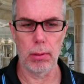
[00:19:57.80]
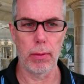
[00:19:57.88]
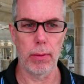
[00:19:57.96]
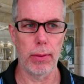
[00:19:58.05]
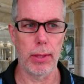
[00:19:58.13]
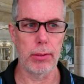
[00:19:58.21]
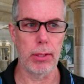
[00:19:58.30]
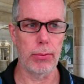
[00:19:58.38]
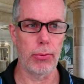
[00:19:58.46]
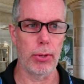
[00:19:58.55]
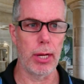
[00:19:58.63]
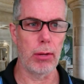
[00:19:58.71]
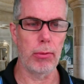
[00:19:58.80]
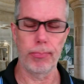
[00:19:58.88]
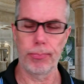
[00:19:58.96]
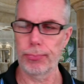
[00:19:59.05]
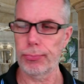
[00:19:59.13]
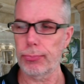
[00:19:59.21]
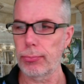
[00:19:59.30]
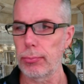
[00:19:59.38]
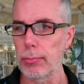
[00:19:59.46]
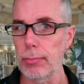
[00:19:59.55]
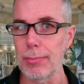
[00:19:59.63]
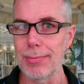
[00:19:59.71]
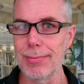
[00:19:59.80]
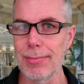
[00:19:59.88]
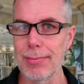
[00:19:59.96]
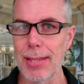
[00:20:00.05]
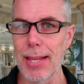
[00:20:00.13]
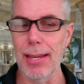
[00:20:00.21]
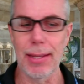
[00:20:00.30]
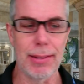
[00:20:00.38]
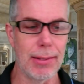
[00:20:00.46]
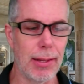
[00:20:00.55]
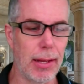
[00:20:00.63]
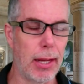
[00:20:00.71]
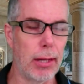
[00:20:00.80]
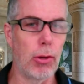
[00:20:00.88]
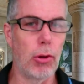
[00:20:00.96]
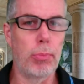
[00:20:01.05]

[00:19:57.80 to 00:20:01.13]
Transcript: that's it for now, and I hope